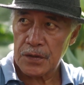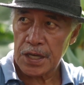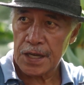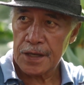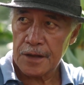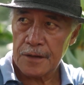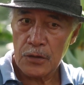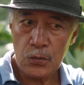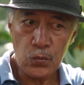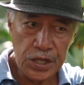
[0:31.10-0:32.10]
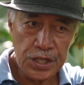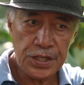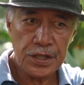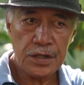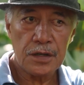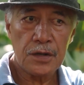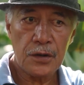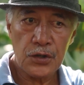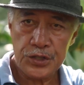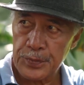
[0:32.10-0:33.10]
Okay, weed
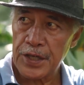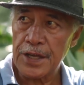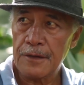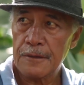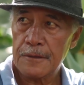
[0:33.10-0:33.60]
or spray.